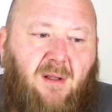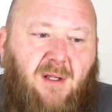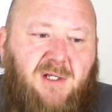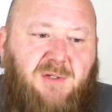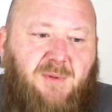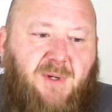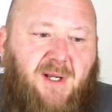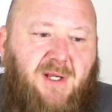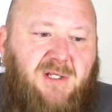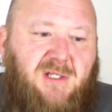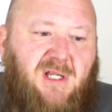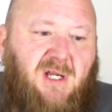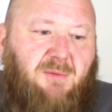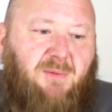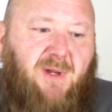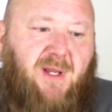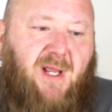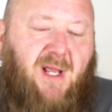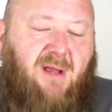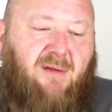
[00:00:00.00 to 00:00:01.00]
As we can see,
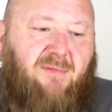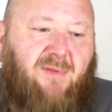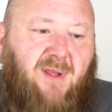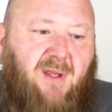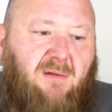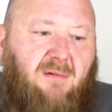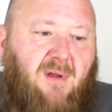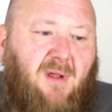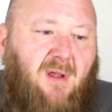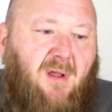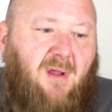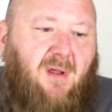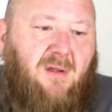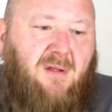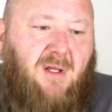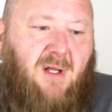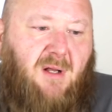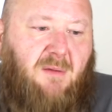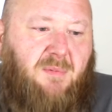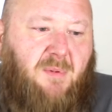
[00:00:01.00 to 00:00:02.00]
we have the
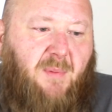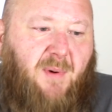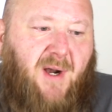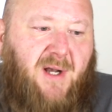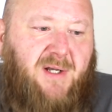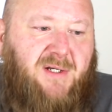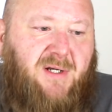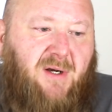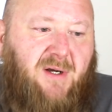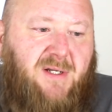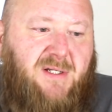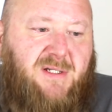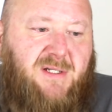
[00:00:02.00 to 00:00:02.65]
proprietary